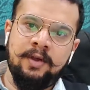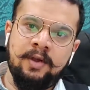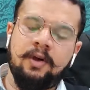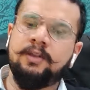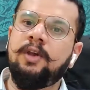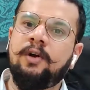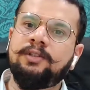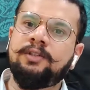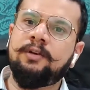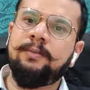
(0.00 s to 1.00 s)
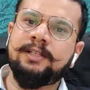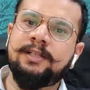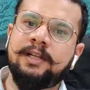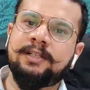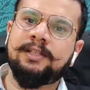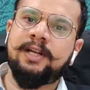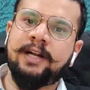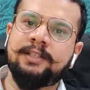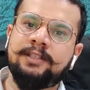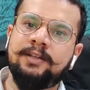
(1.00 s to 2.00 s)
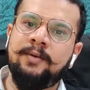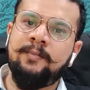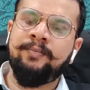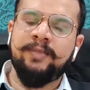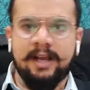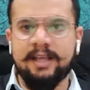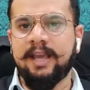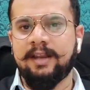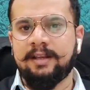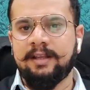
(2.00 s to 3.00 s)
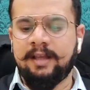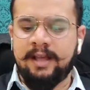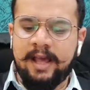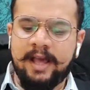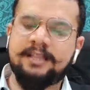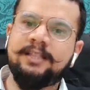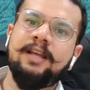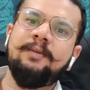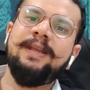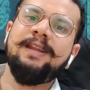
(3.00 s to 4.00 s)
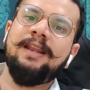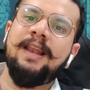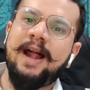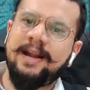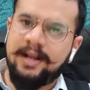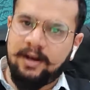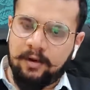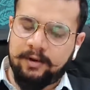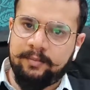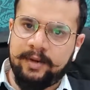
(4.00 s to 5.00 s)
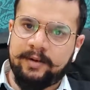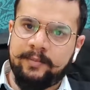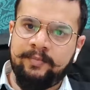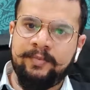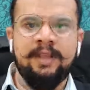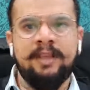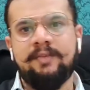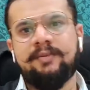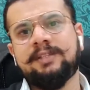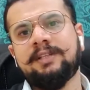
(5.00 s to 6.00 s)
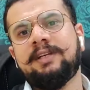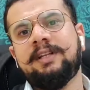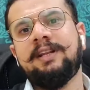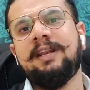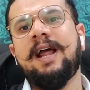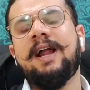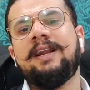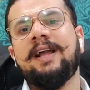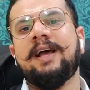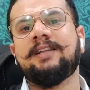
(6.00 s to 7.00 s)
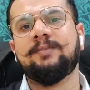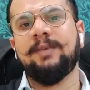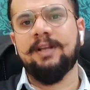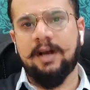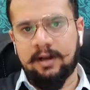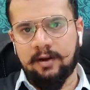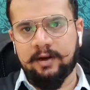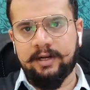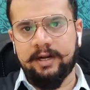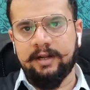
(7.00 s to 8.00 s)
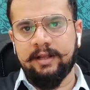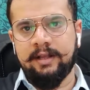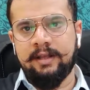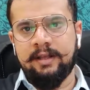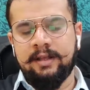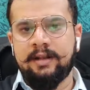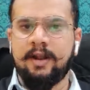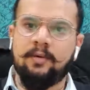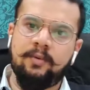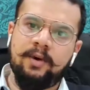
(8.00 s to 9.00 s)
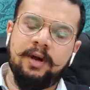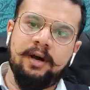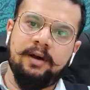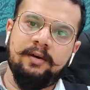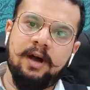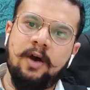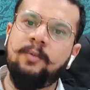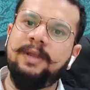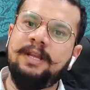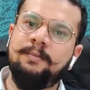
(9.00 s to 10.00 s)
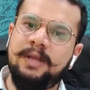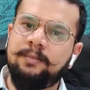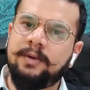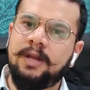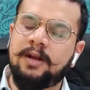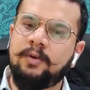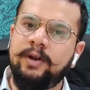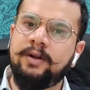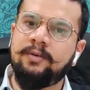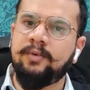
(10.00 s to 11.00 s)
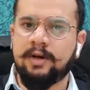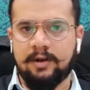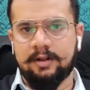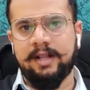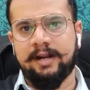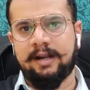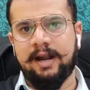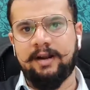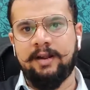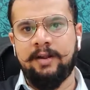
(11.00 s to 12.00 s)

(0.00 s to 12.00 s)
On the onshore based extraction, again, has there been a land allotment? If a certain land has been allotted, now how many people are going to work on that land?